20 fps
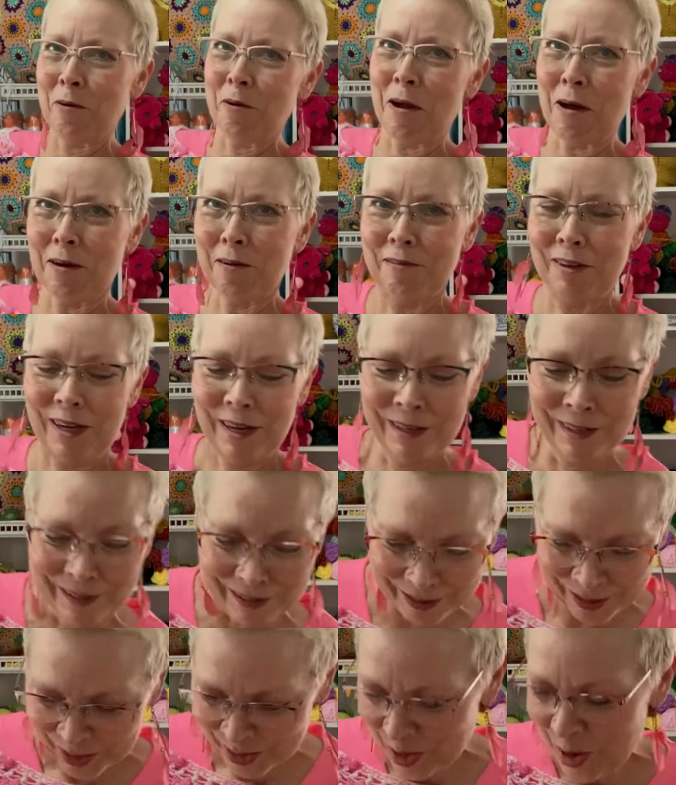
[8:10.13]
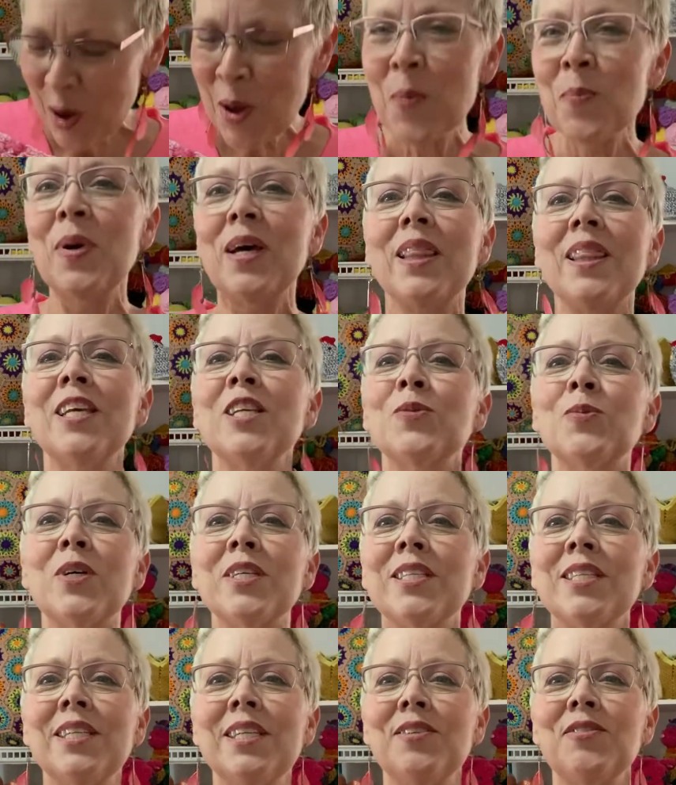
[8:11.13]
out of it, but this
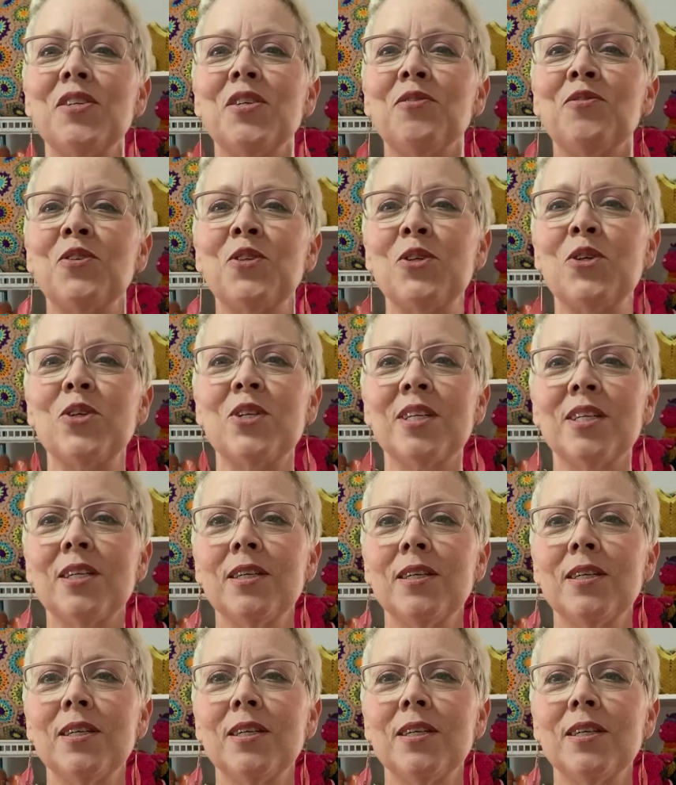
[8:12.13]
wasn't even a full